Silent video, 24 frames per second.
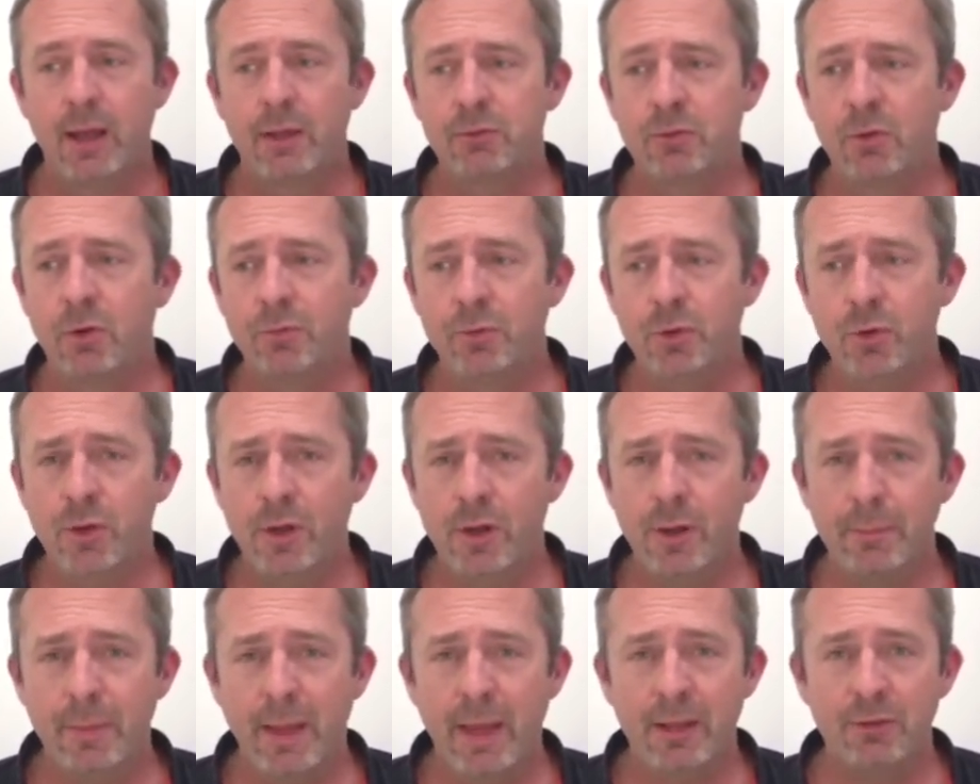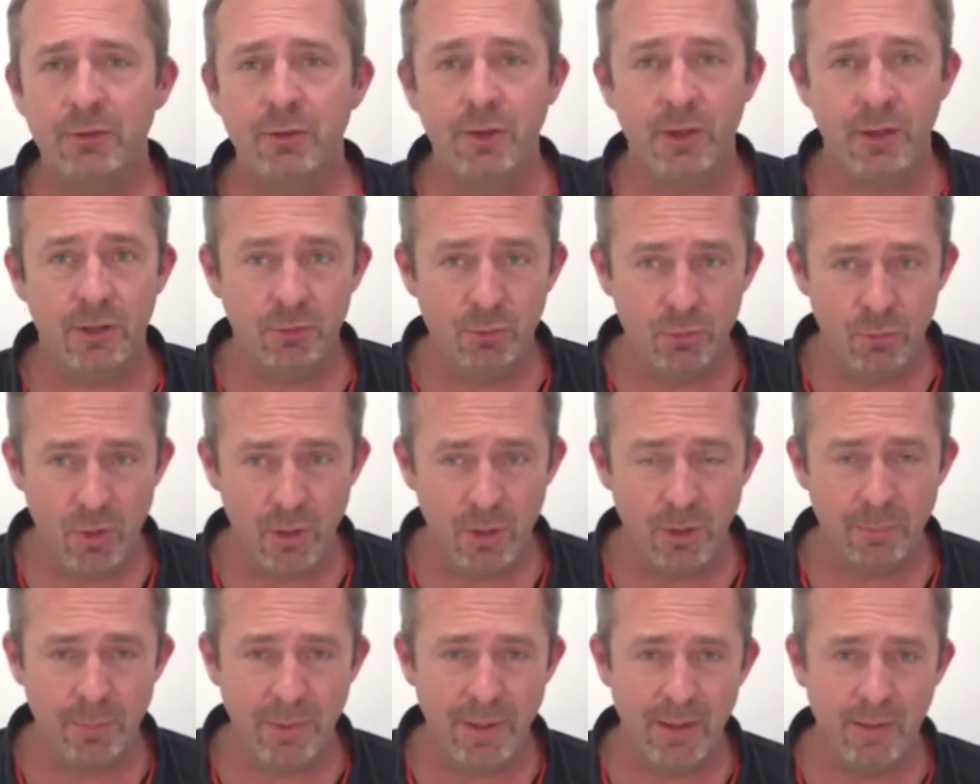So if you can imagine a
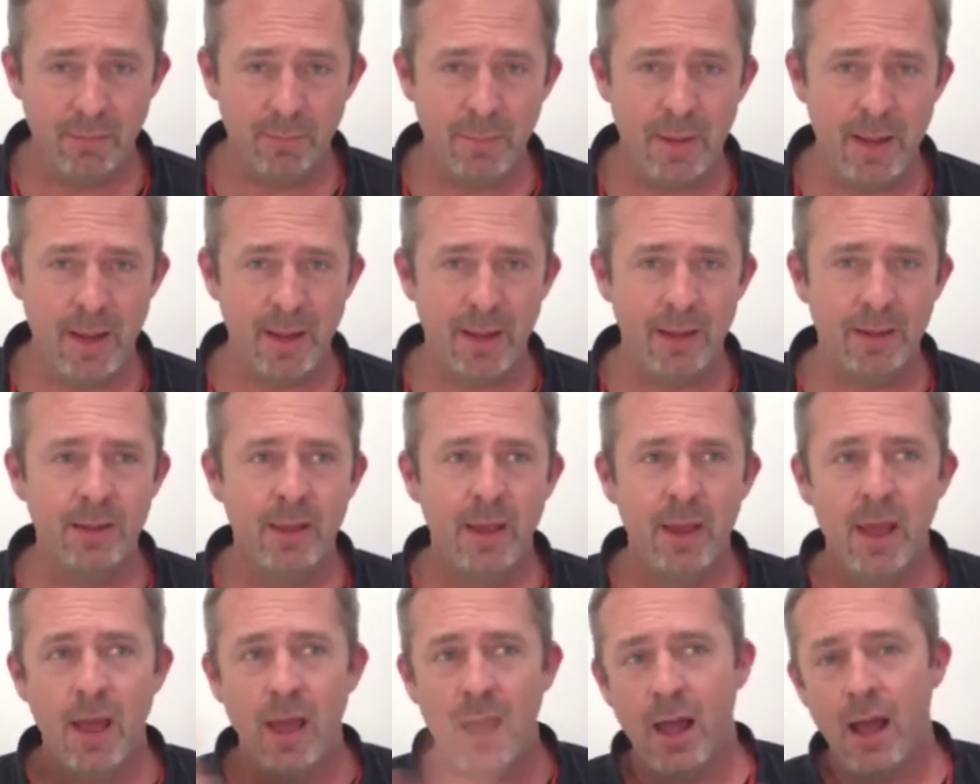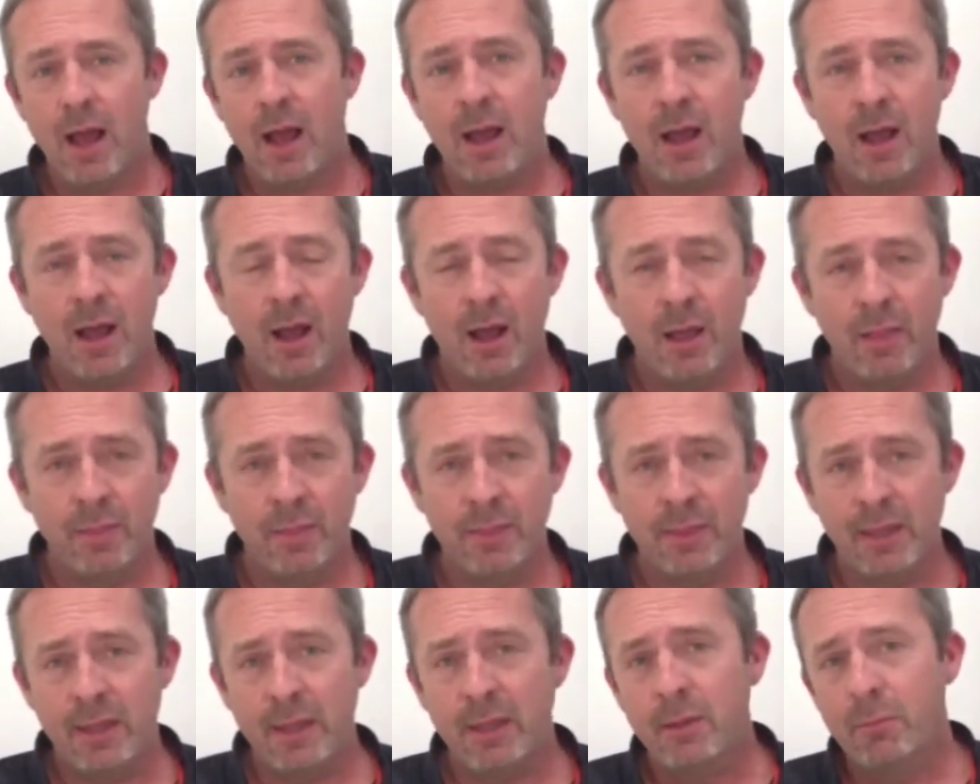200-pound man on
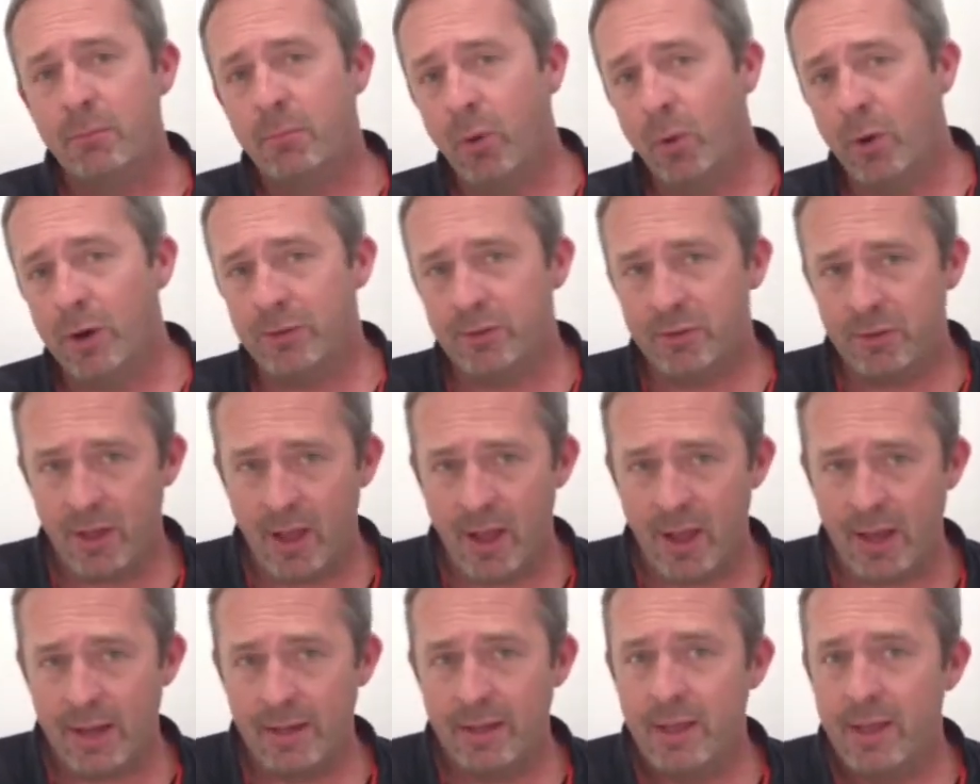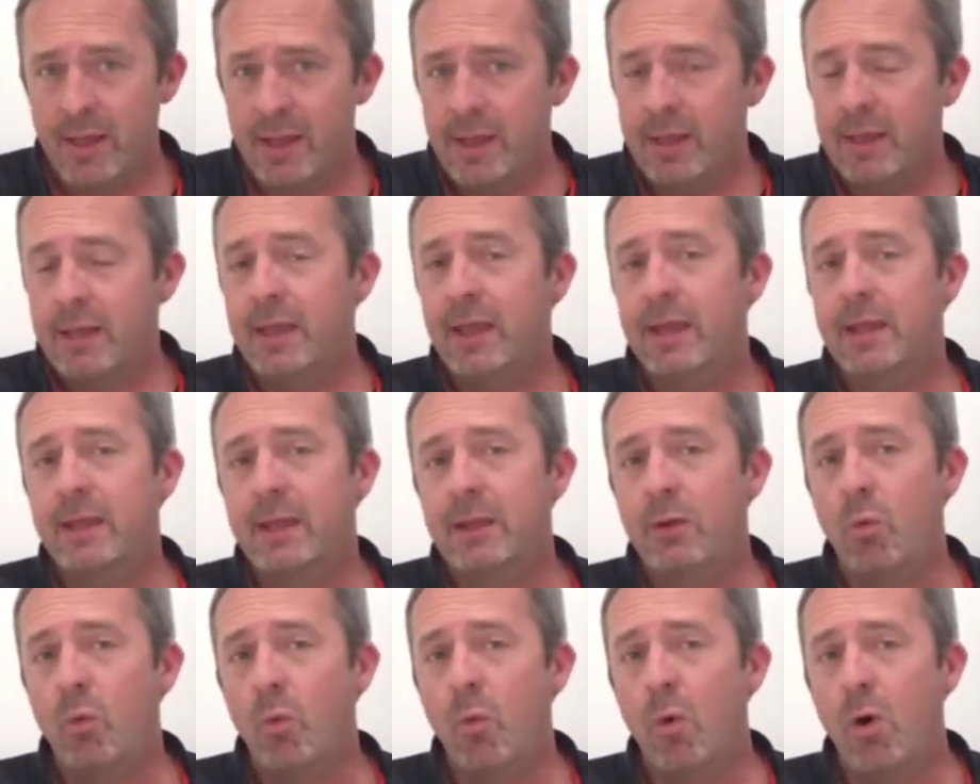the port side
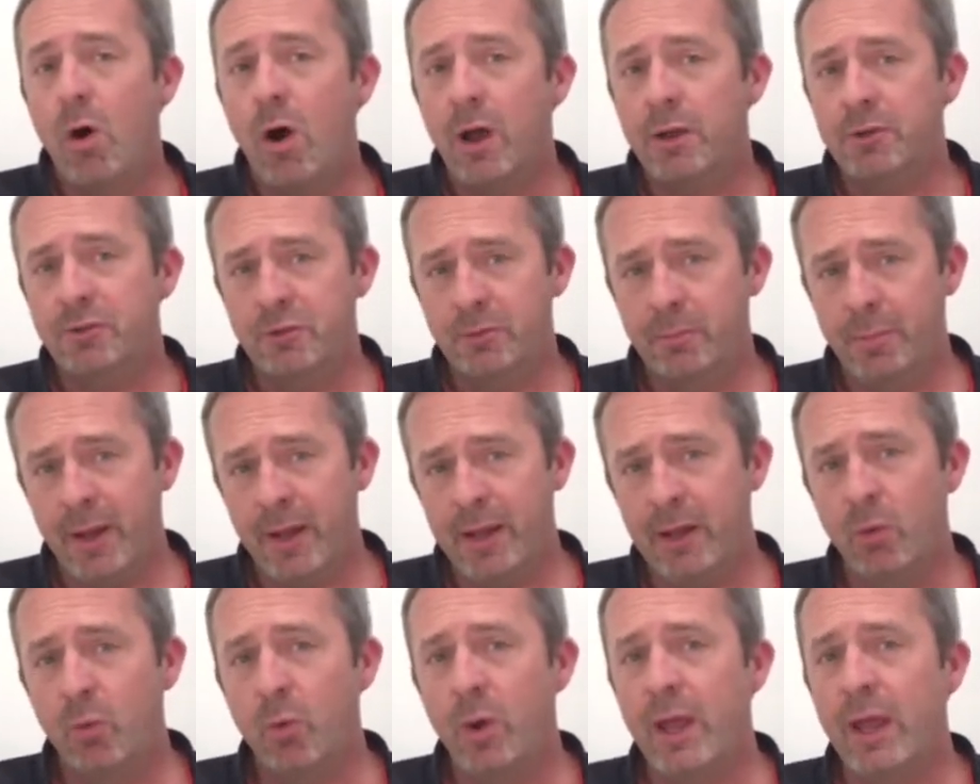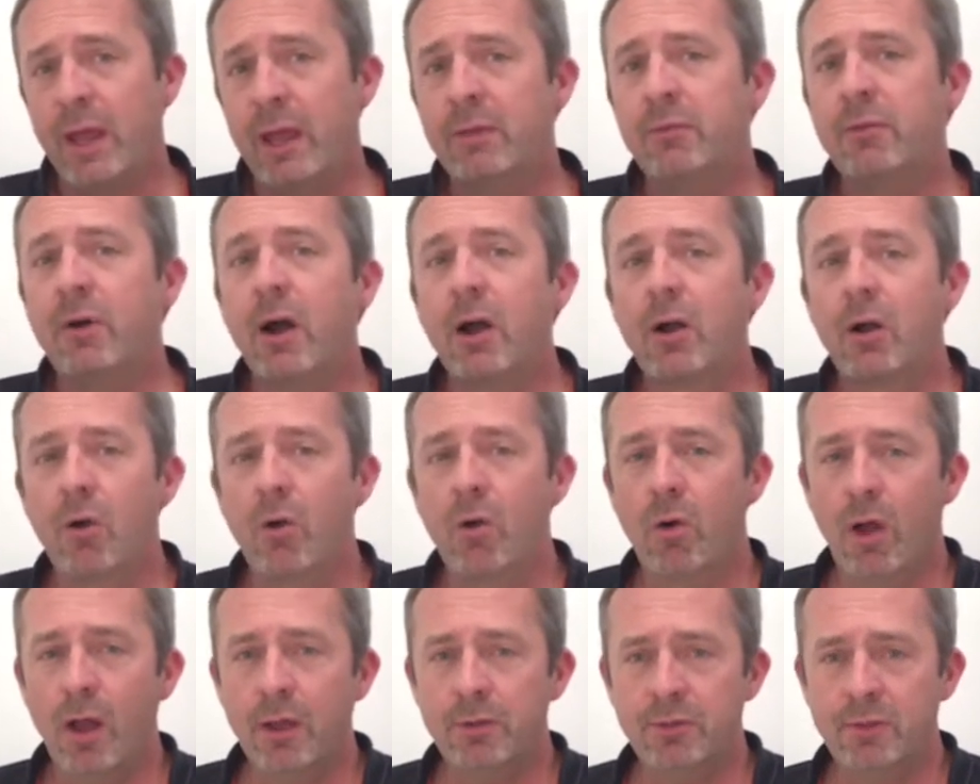getting washed by a wave
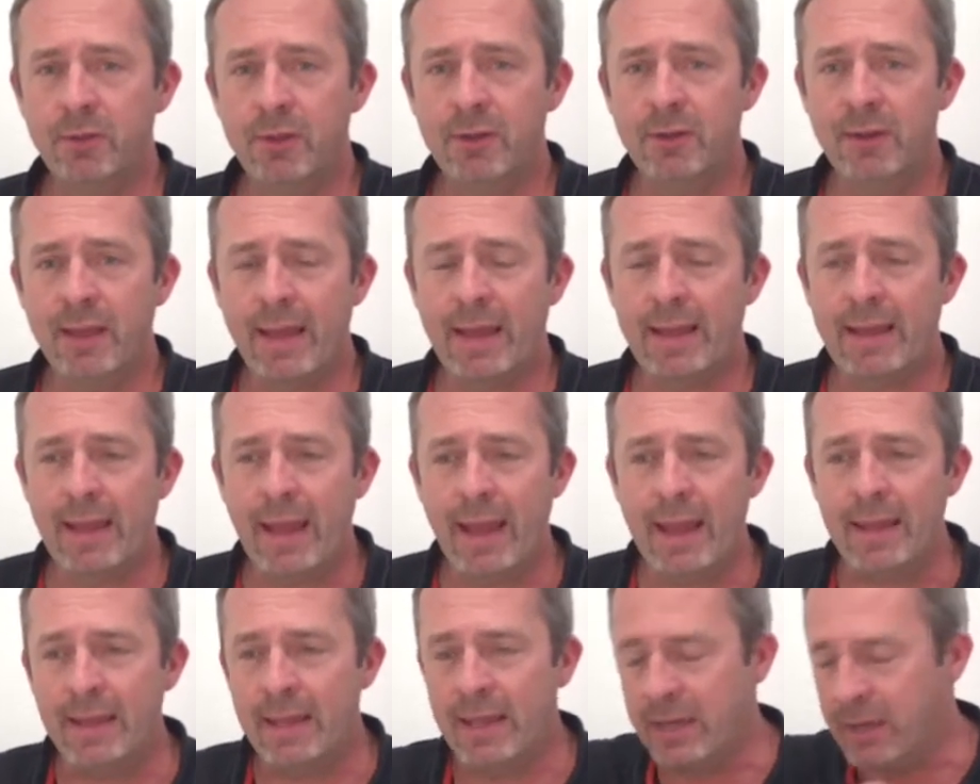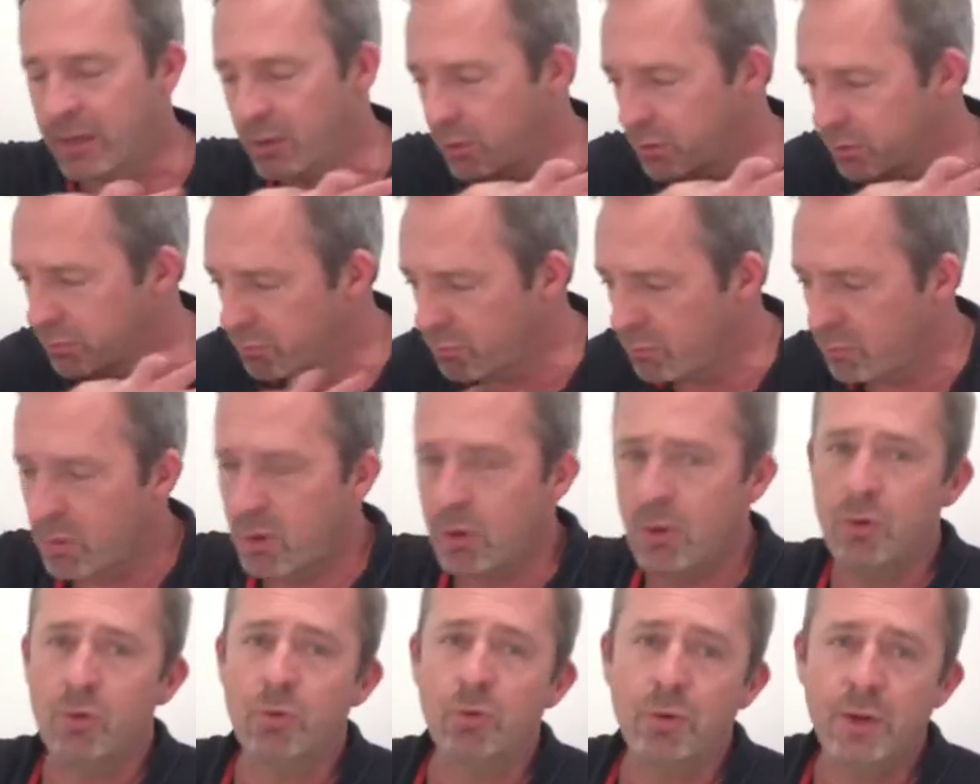across the deck and getting
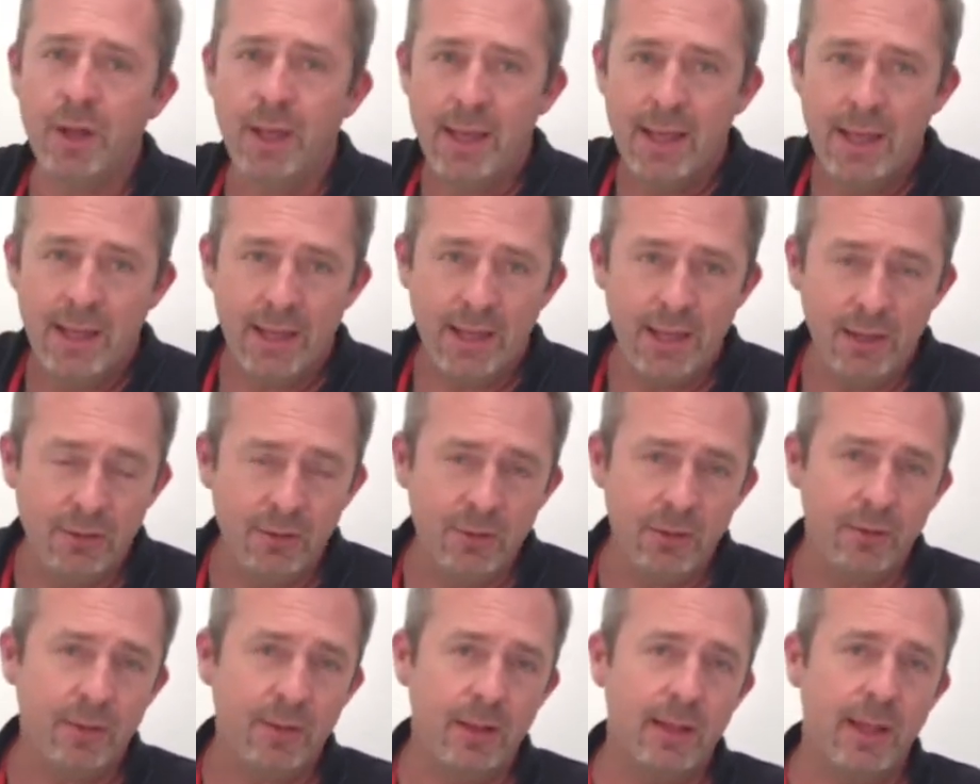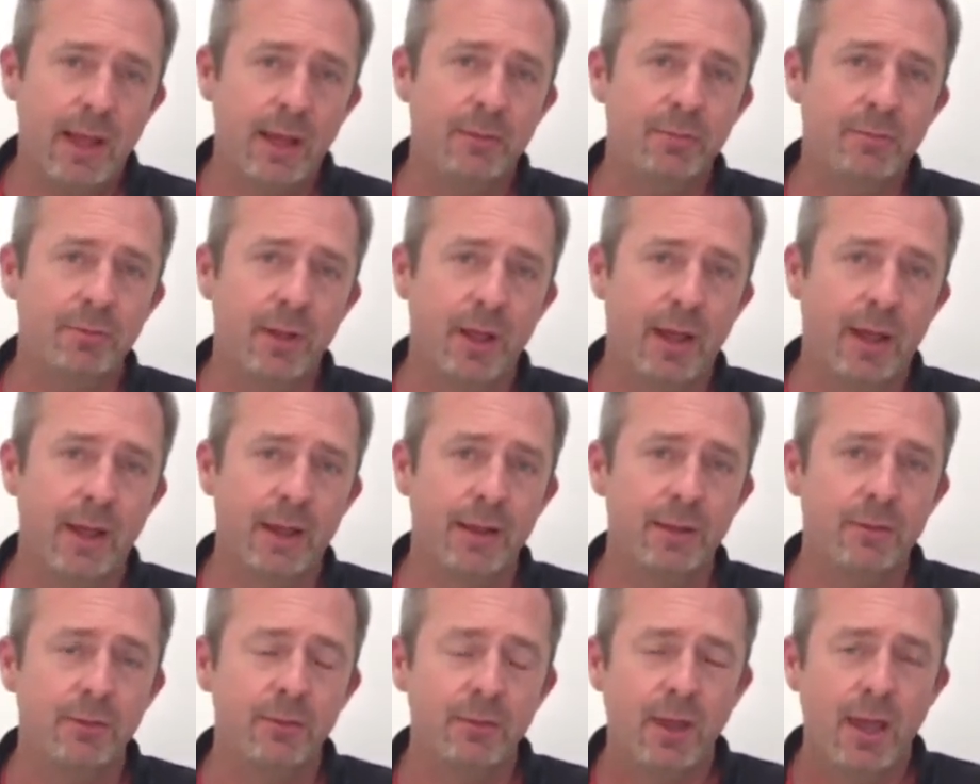thrown into the
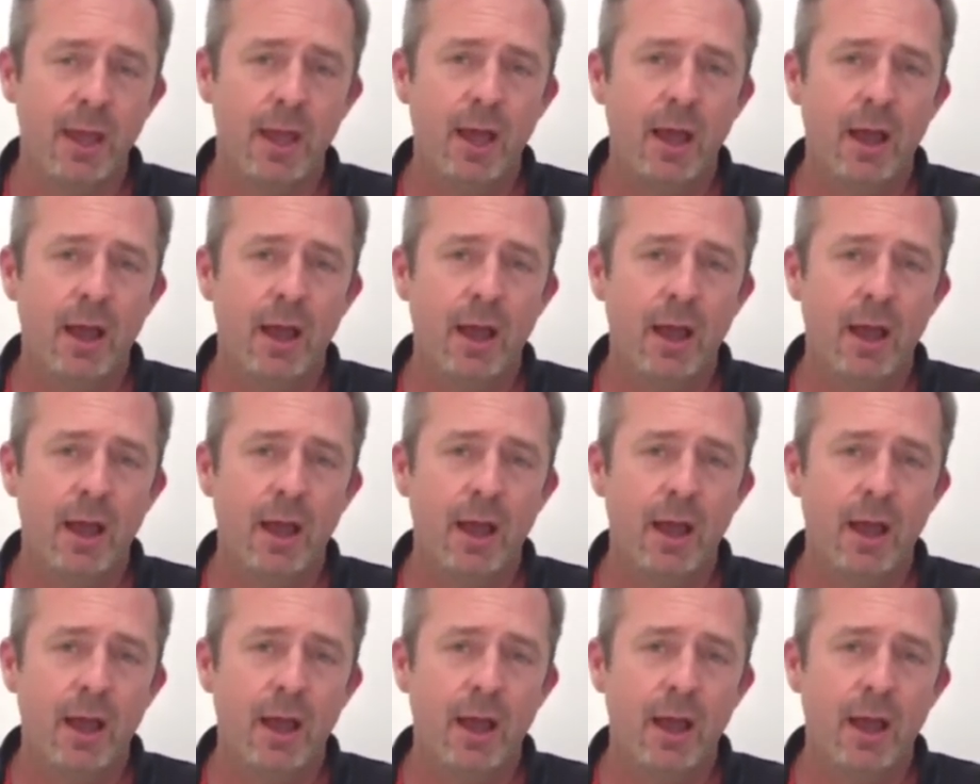lifelines,